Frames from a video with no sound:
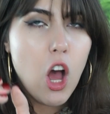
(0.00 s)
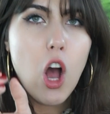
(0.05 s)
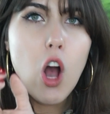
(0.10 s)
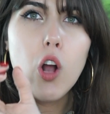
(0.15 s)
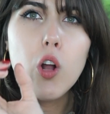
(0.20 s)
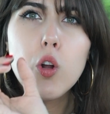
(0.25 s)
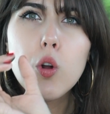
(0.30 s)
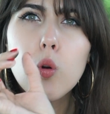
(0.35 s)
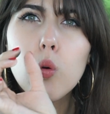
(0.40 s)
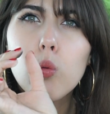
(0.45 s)

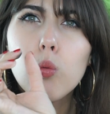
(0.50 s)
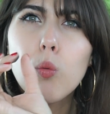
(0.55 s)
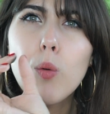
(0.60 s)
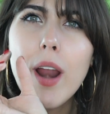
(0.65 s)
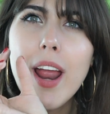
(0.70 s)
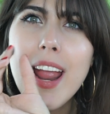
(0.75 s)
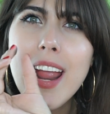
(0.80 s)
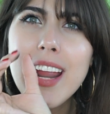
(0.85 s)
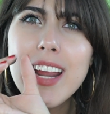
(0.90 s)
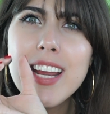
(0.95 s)
a
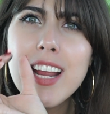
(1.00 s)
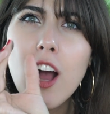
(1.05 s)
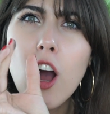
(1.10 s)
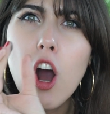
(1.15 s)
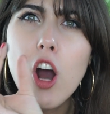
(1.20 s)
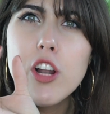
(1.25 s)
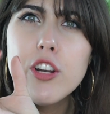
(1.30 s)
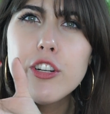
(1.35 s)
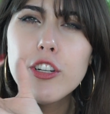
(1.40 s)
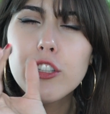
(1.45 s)
gray
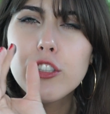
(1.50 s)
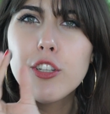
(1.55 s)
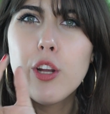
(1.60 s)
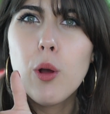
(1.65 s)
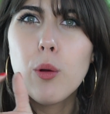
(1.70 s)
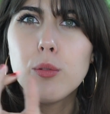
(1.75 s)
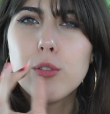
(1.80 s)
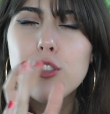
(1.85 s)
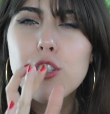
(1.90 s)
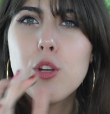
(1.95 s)

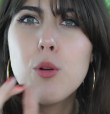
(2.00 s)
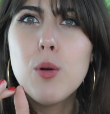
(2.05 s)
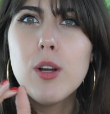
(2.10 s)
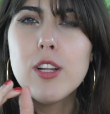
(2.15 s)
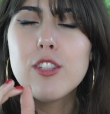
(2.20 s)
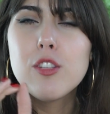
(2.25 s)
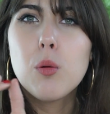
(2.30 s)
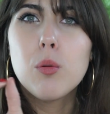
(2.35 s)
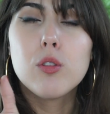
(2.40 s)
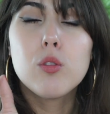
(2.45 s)
undertone to
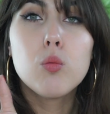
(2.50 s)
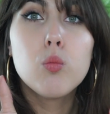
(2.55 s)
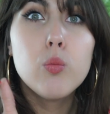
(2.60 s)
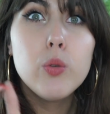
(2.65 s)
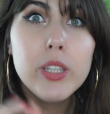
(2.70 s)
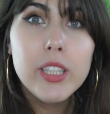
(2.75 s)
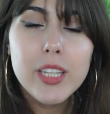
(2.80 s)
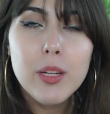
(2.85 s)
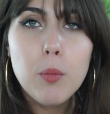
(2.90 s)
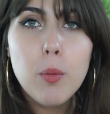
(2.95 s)
it. So it's
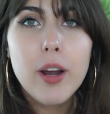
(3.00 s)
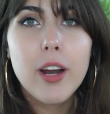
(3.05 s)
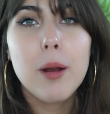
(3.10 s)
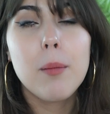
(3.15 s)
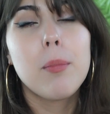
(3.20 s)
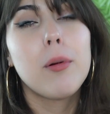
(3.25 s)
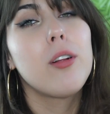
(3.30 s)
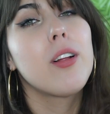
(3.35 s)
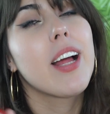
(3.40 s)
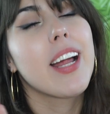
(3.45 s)
really
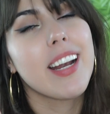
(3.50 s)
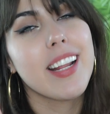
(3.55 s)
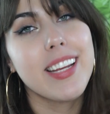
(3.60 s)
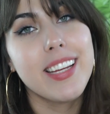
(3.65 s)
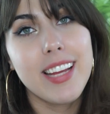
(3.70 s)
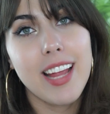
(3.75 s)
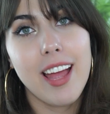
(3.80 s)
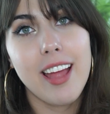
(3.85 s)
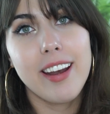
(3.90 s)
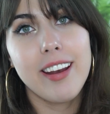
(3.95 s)
wearable, and
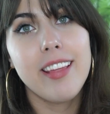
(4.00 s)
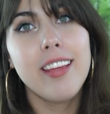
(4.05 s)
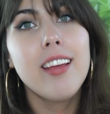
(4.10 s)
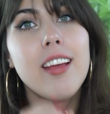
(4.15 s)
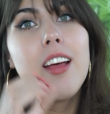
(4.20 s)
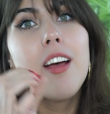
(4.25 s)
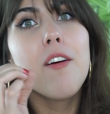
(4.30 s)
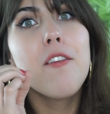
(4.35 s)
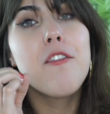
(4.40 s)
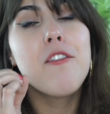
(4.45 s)
again,
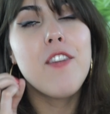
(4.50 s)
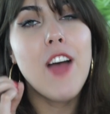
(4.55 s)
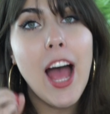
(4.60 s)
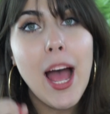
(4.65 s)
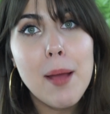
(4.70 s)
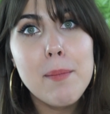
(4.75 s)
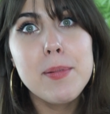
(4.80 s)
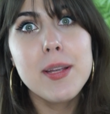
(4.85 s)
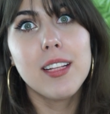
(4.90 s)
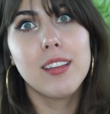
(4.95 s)

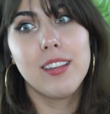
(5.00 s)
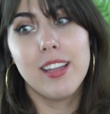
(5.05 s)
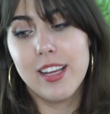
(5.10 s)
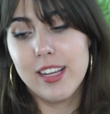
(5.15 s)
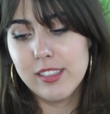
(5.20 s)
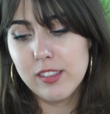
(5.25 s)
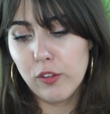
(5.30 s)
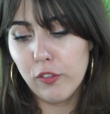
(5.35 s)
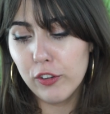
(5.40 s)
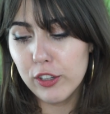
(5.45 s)

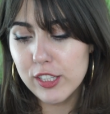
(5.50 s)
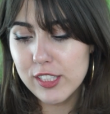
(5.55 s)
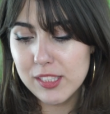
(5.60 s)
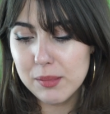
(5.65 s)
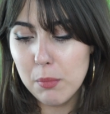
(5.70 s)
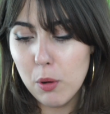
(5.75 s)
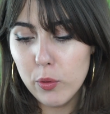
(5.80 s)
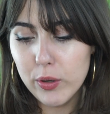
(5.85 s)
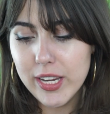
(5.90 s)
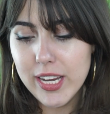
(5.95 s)
fabulous for a
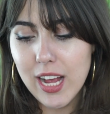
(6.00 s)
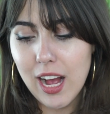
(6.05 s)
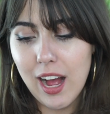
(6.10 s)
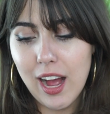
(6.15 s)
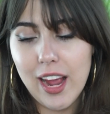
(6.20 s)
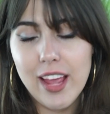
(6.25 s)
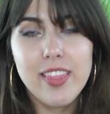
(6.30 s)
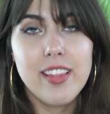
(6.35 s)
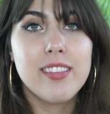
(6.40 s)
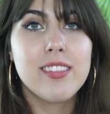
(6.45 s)
smoky
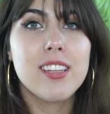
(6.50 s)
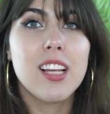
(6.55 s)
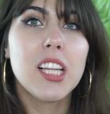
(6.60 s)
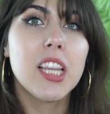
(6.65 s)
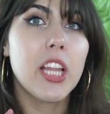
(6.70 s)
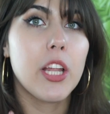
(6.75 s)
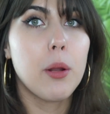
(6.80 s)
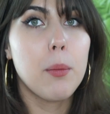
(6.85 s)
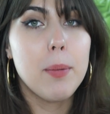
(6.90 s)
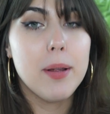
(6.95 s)
eye that's a
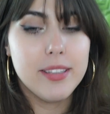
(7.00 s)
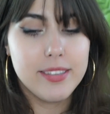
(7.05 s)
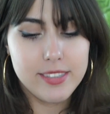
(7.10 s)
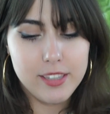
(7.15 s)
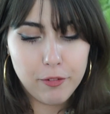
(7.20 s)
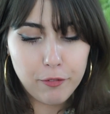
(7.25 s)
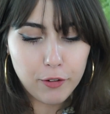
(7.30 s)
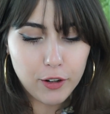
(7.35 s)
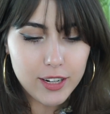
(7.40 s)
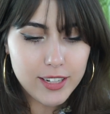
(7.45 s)
little bit
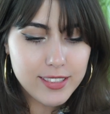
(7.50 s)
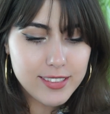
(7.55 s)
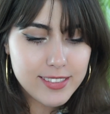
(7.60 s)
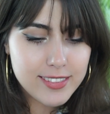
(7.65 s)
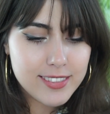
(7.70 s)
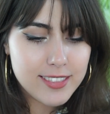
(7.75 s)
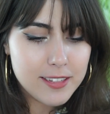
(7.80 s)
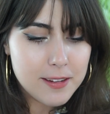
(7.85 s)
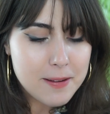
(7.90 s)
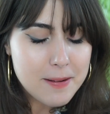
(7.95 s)

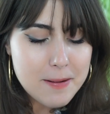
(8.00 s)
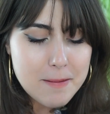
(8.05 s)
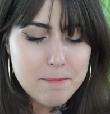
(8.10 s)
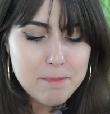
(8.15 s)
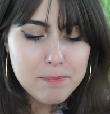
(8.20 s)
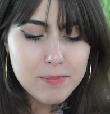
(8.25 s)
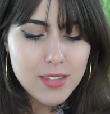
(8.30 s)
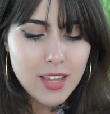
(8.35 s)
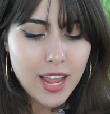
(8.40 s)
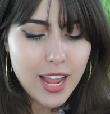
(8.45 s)
different.
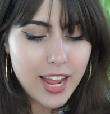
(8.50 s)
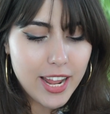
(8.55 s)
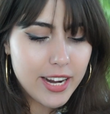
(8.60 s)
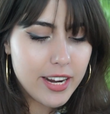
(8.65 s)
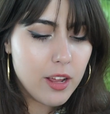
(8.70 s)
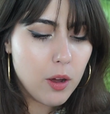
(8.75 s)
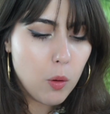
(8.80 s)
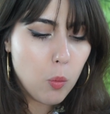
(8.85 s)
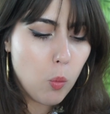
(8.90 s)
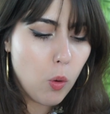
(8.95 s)

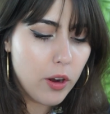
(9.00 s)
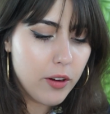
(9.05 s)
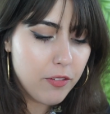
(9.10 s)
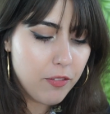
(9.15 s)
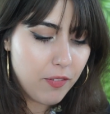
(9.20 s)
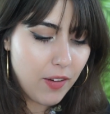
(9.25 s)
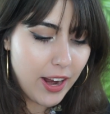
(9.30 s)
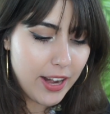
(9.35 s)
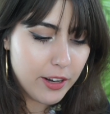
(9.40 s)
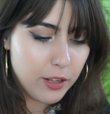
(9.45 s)
And
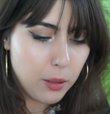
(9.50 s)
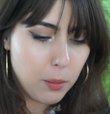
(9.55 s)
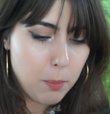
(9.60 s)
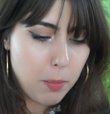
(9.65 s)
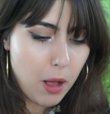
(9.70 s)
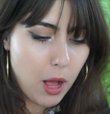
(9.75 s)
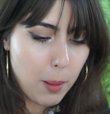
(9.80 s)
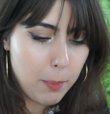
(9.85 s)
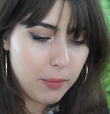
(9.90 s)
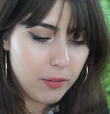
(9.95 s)
one final
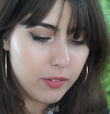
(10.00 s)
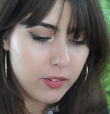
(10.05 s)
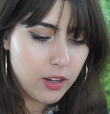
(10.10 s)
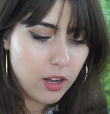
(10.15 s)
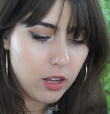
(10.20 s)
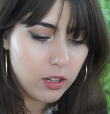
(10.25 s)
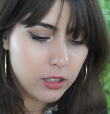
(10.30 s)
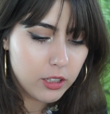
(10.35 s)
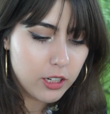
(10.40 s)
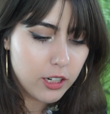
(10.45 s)
pop of
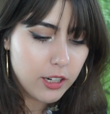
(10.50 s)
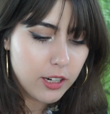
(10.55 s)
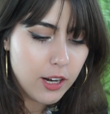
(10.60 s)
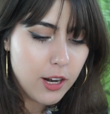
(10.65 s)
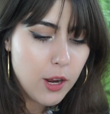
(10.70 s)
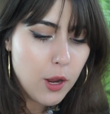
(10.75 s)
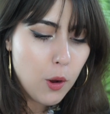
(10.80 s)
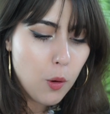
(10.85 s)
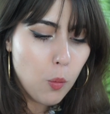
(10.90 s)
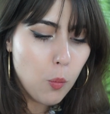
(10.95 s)

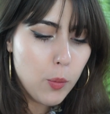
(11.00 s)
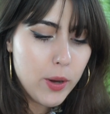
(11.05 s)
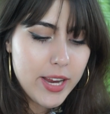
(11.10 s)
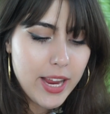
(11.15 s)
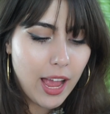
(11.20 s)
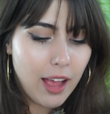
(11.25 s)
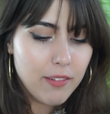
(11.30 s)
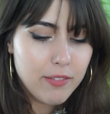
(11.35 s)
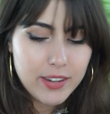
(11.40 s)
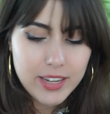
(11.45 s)
color,
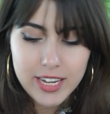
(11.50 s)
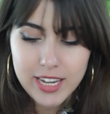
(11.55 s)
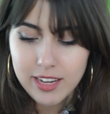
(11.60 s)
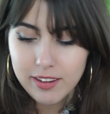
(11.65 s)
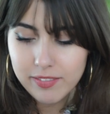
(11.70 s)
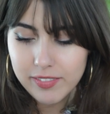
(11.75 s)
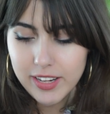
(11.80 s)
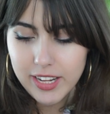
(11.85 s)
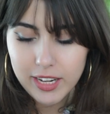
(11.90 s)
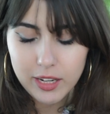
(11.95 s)
we have
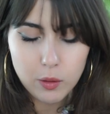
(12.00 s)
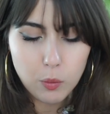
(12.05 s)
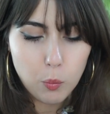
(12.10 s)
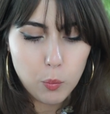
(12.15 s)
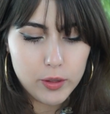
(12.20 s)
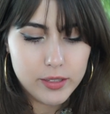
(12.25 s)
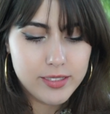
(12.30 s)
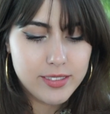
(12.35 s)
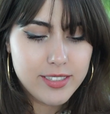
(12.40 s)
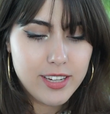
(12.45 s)

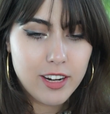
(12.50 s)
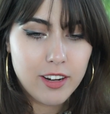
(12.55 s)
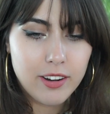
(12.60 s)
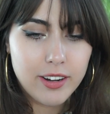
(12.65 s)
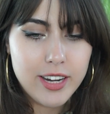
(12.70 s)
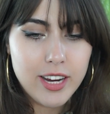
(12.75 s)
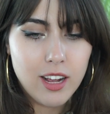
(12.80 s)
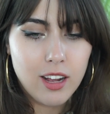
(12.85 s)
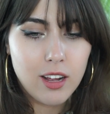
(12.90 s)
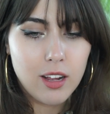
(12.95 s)
Evening
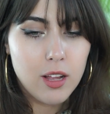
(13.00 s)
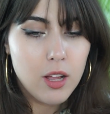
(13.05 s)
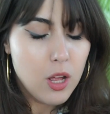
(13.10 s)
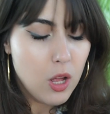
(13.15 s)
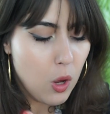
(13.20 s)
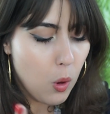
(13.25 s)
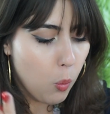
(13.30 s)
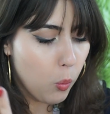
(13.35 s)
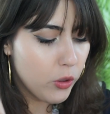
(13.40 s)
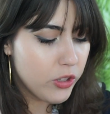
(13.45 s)
Wisteria,
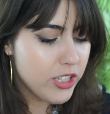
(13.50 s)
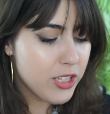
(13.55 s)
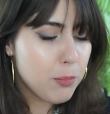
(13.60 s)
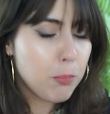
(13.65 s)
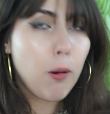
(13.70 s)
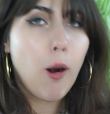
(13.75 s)
which is